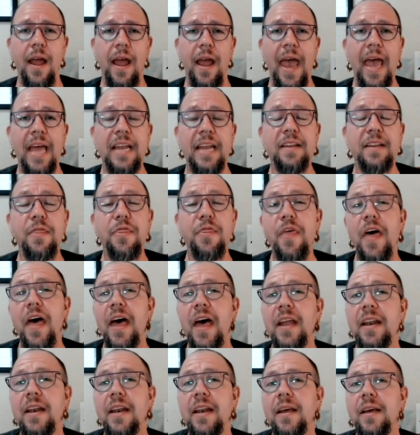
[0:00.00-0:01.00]
and
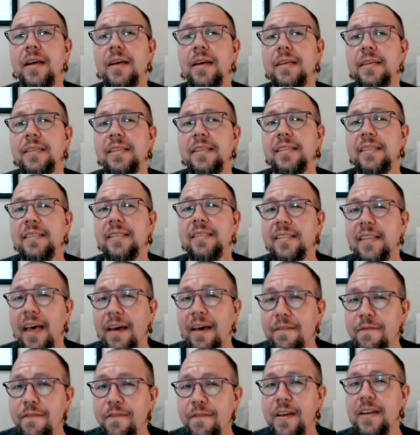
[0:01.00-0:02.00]
then
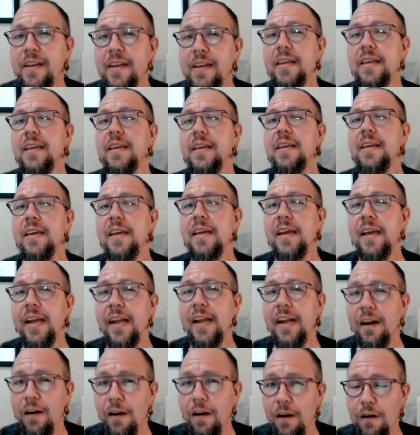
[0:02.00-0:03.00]
seven
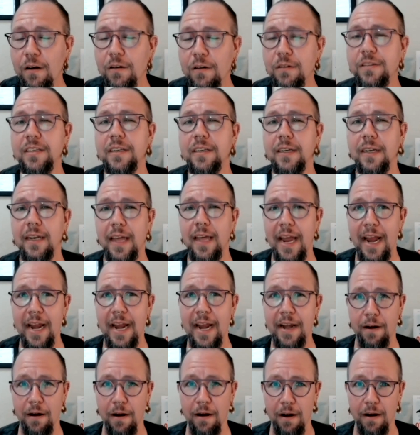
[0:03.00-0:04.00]
years
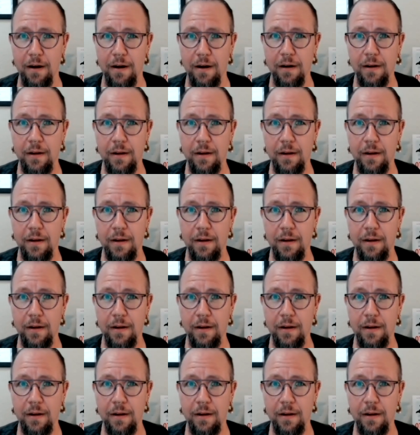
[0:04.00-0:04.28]
later,